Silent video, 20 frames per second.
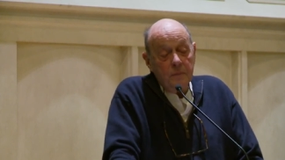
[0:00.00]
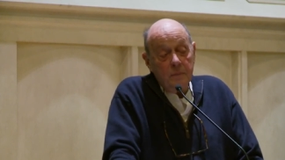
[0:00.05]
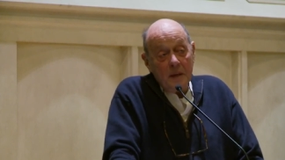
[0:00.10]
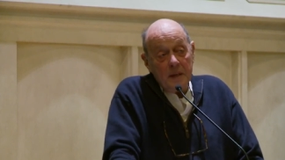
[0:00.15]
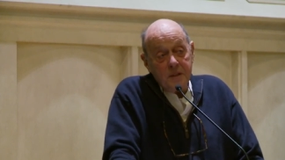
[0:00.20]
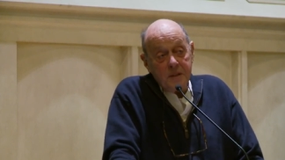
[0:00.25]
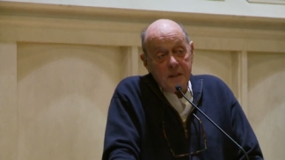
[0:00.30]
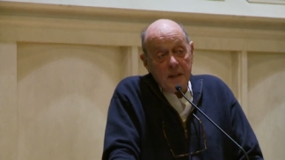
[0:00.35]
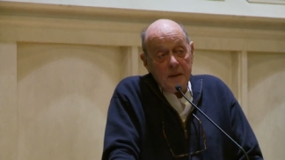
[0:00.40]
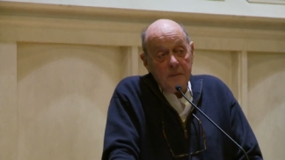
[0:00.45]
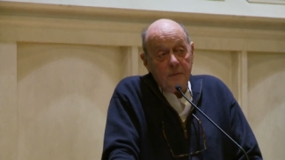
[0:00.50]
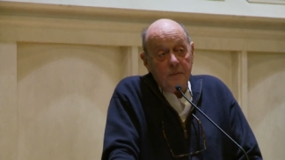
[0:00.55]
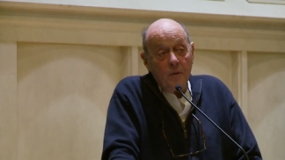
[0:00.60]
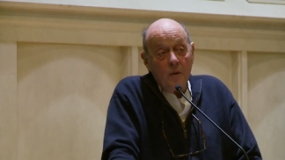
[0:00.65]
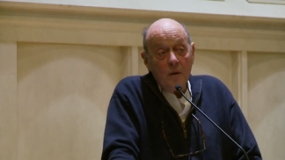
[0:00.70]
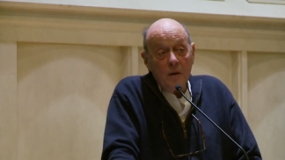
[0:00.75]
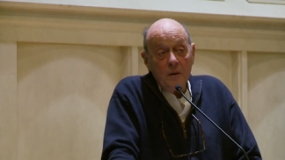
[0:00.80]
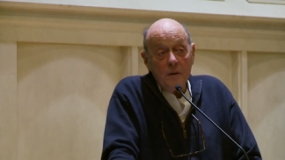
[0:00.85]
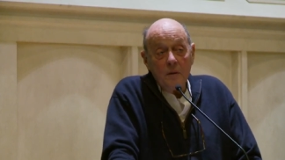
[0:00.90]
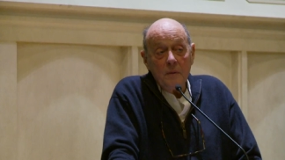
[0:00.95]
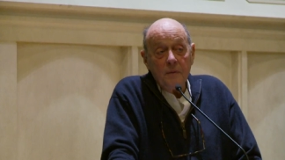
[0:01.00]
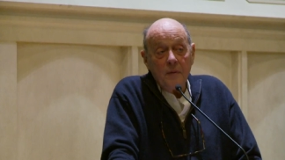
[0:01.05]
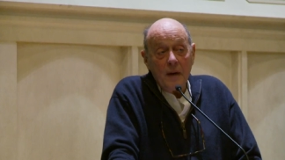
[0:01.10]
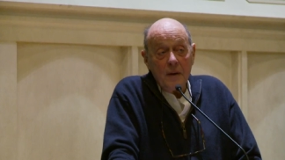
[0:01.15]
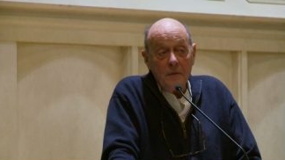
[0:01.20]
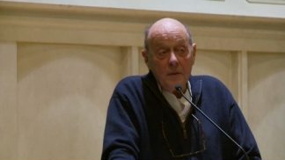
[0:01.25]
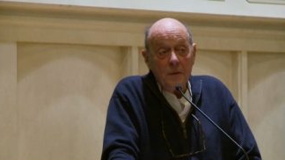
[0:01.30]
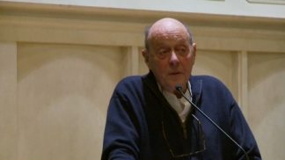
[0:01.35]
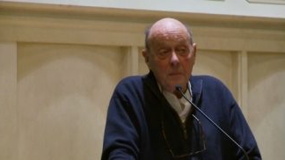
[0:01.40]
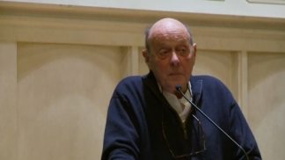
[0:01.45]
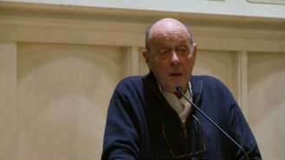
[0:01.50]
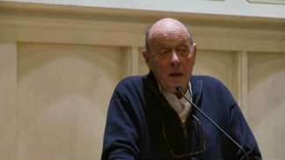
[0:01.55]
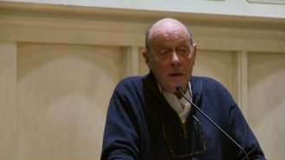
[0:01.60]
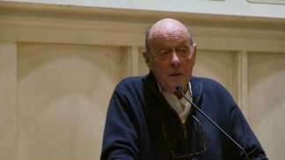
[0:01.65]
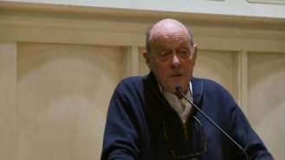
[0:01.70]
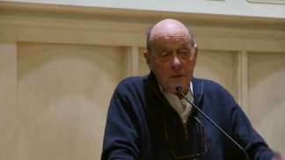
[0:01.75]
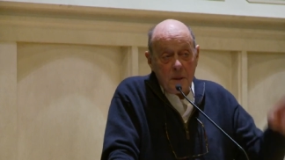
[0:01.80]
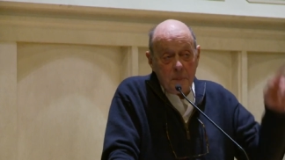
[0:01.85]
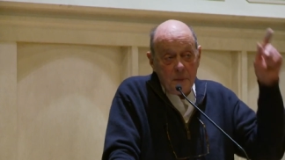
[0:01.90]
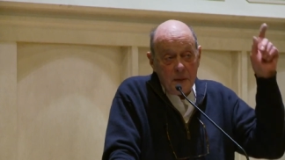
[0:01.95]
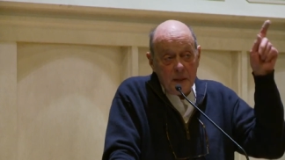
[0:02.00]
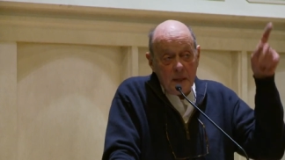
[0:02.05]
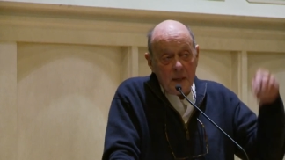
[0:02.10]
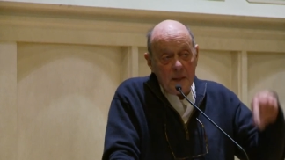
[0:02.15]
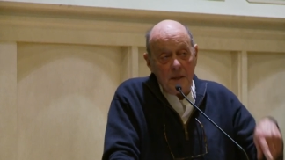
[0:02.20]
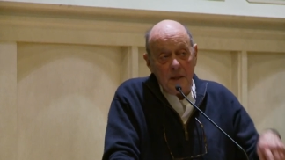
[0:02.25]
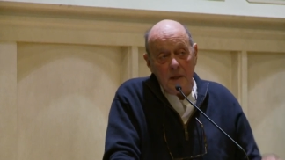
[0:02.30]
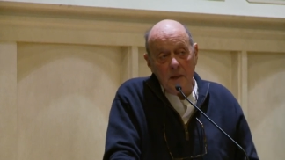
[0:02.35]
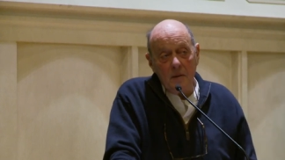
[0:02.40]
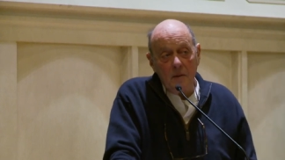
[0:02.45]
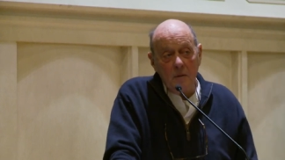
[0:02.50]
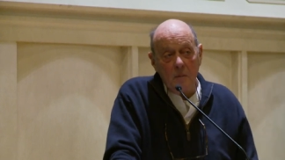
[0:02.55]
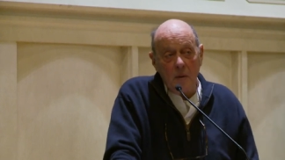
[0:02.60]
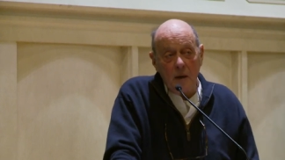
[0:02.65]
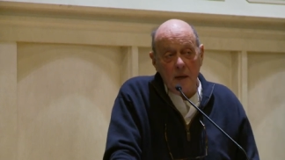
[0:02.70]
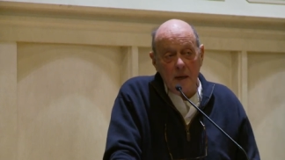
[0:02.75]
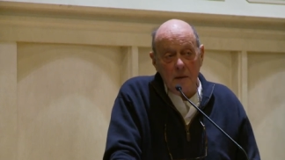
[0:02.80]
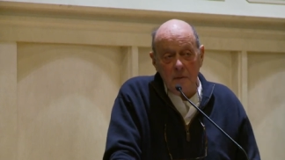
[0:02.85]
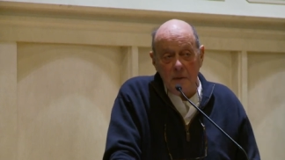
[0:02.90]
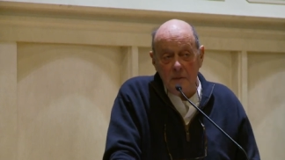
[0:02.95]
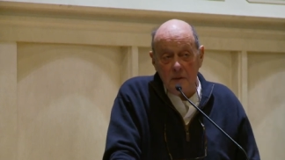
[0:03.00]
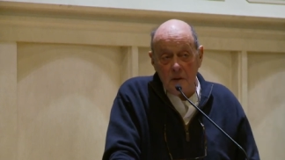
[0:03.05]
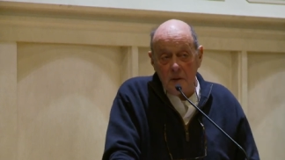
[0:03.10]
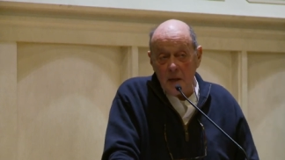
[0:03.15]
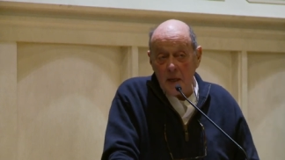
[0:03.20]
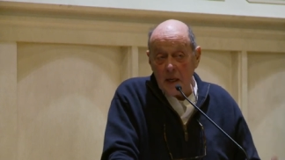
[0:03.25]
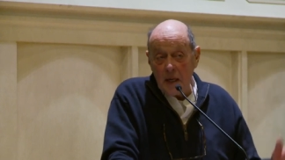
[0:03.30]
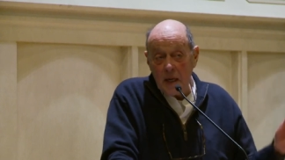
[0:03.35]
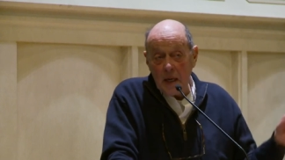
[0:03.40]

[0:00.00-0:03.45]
let's say, 400, 500 miles up and down the Irrawaddy River,